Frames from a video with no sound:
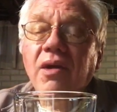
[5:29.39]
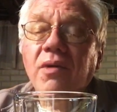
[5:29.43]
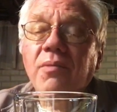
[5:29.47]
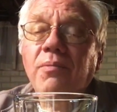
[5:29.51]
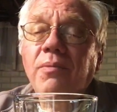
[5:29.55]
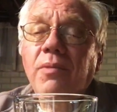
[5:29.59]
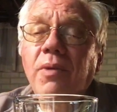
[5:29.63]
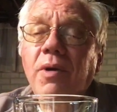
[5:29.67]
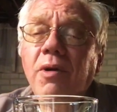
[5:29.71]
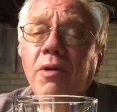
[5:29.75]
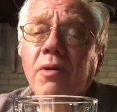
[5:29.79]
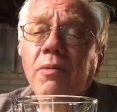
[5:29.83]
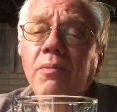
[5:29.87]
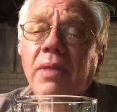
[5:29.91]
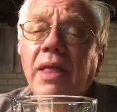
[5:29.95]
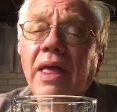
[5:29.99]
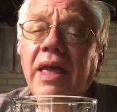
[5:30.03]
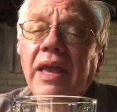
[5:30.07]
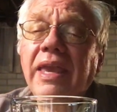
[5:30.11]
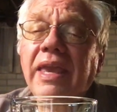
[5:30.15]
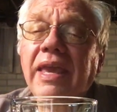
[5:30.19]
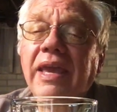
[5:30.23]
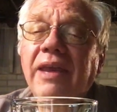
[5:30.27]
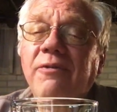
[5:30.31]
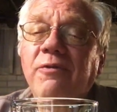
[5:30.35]
more
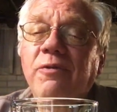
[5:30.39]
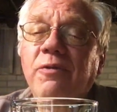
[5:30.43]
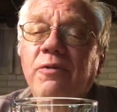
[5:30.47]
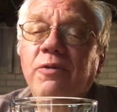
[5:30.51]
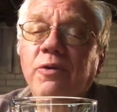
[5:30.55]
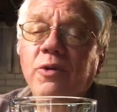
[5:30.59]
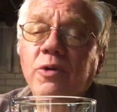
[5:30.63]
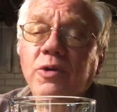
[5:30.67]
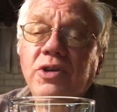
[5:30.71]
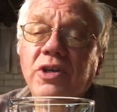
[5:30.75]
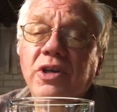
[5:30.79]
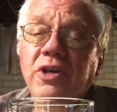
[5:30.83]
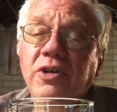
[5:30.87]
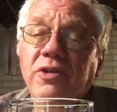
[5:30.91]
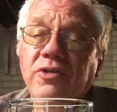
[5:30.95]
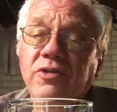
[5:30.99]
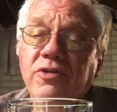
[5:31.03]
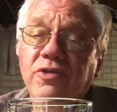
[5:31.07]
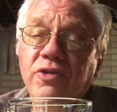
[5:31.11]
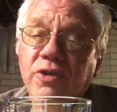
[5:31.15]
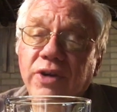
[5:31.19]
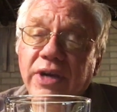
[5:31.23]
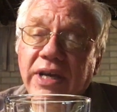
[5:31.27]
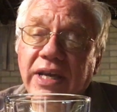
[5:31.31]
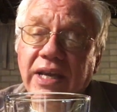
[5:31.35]
like a fruit
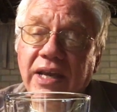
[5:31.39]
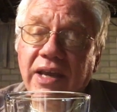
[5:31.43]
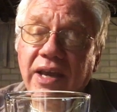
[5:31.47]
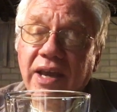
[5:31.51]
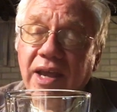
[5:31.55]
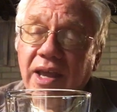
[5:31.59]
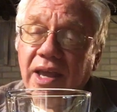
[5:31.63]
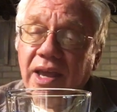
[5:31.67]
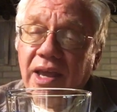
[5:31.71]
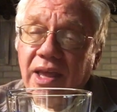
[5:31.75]
drink